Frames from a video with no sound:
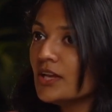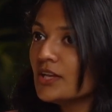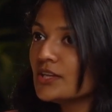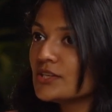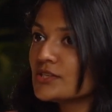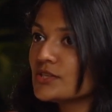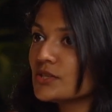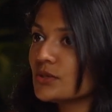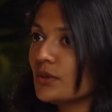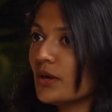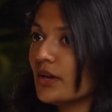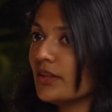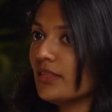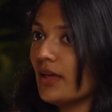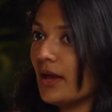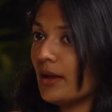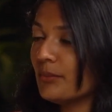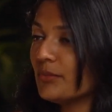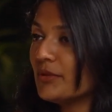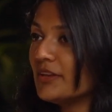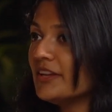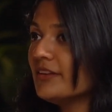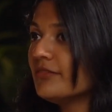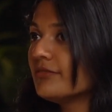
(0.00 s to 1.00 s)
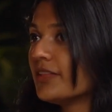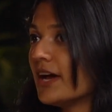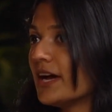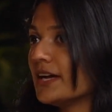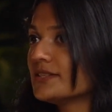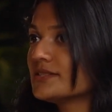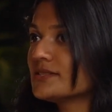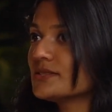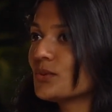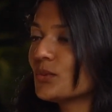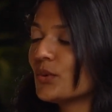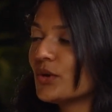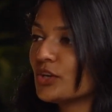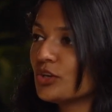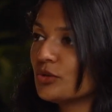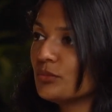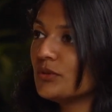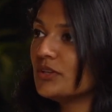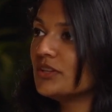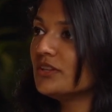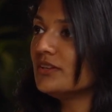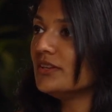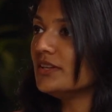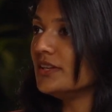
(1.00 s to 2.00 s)
So I believe that's going to
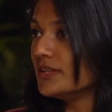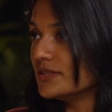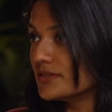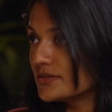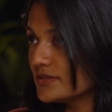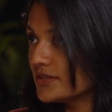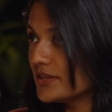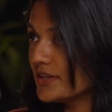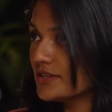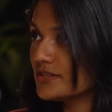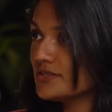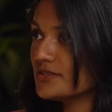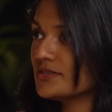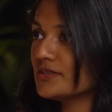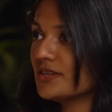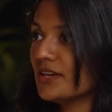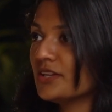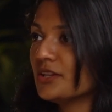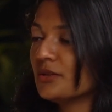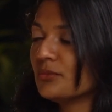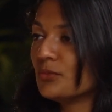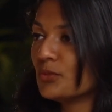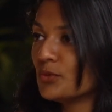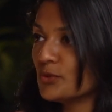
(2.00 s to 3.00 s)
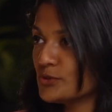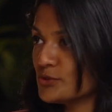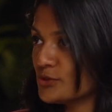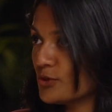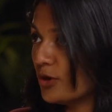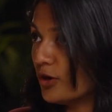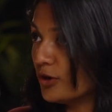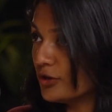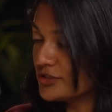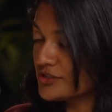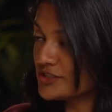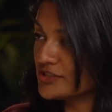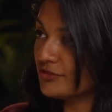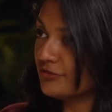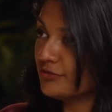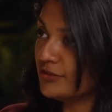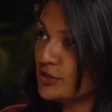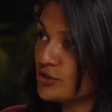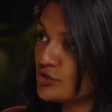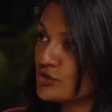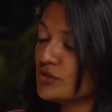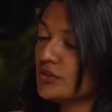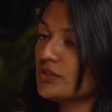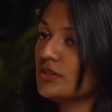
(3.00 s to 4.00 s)
be the easiest and the most cost
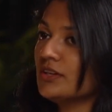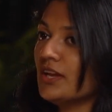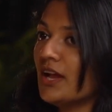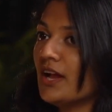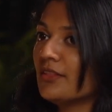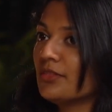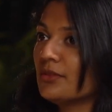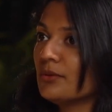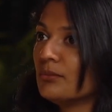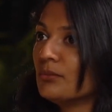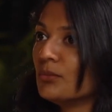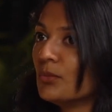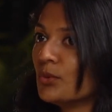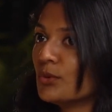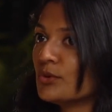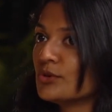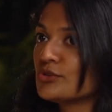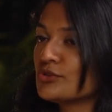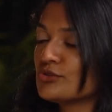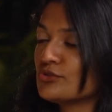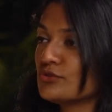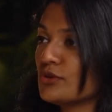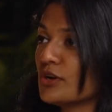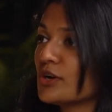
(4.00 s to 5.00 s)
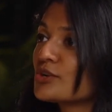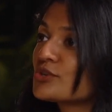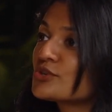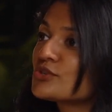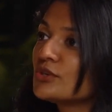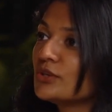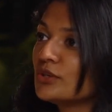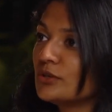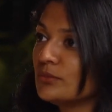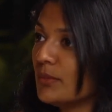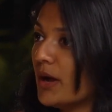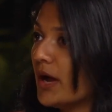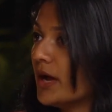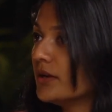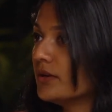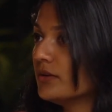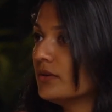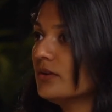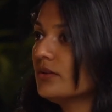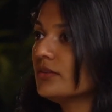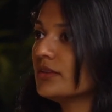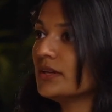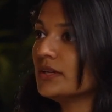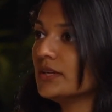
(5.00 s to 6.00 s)
efficient and the more structured
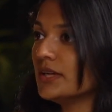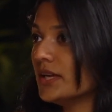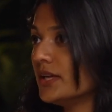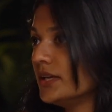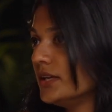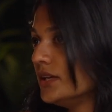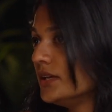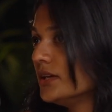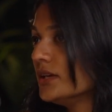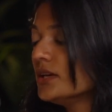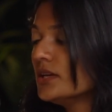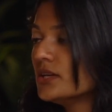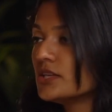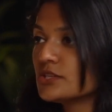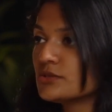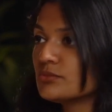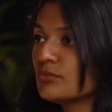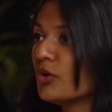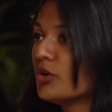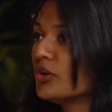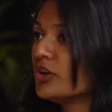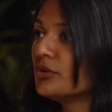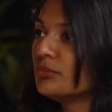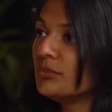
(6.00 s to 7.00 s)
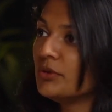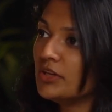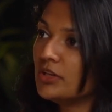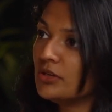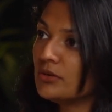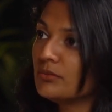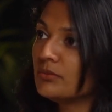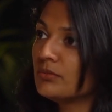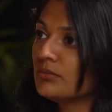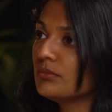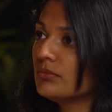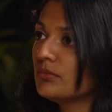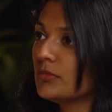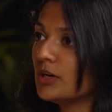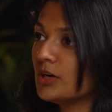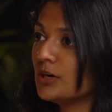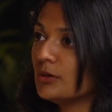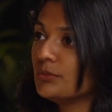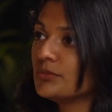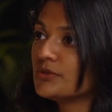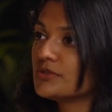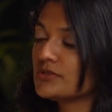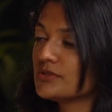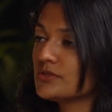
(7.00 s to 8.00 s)
manner that any small and medium
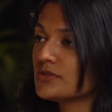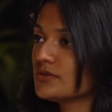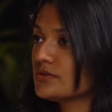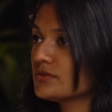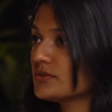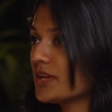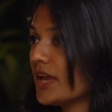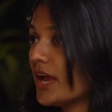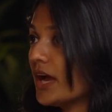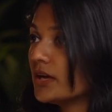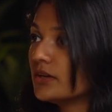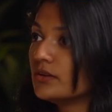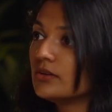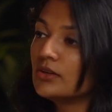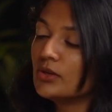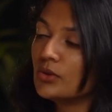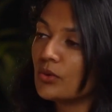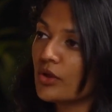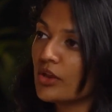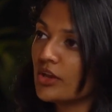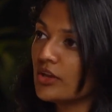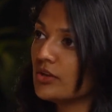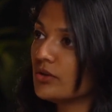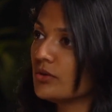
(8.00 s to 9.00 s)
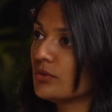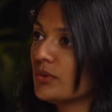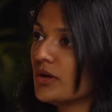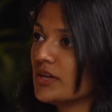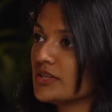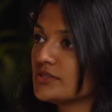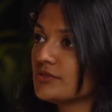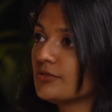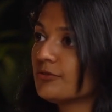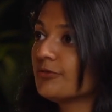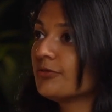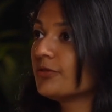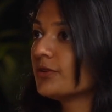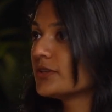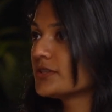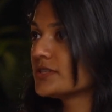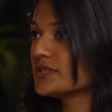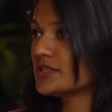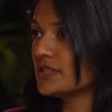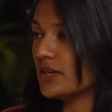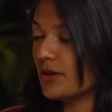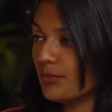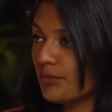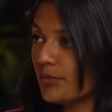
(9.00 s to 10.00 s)
business can look into as a first
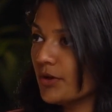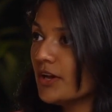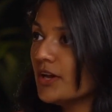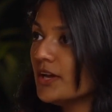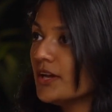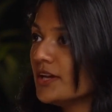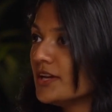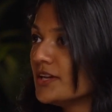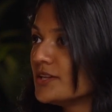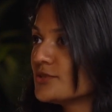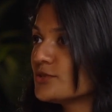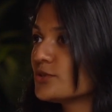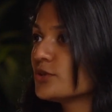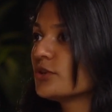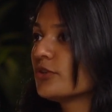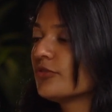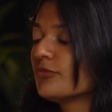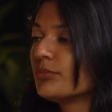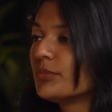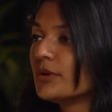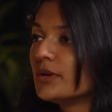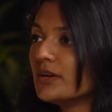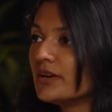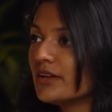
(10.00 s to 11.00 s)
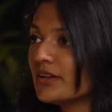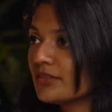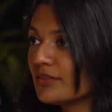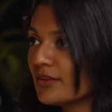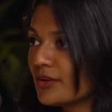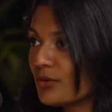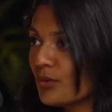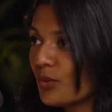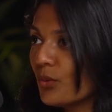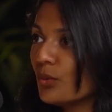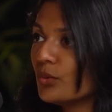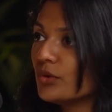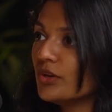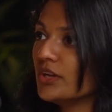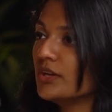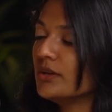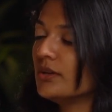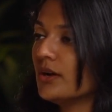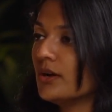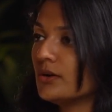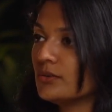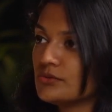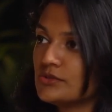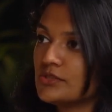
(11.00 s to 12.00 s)
step, instead of building their own
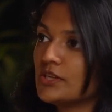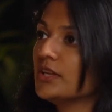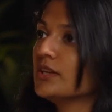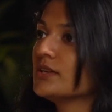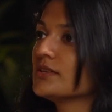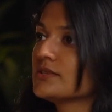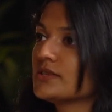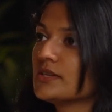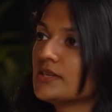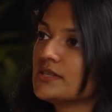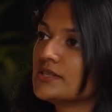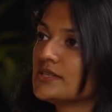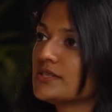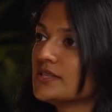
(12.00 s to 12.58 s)
in-house data science